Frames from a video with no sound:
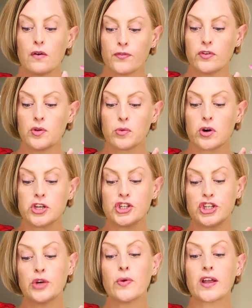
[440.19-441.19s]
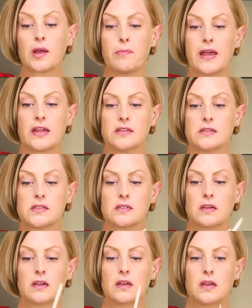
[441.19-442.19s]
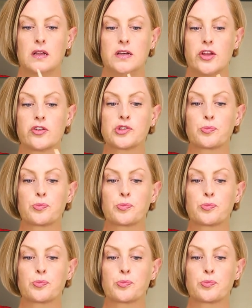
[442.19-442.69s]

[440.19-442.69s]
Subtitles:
Furthermore, she recommends Knitter's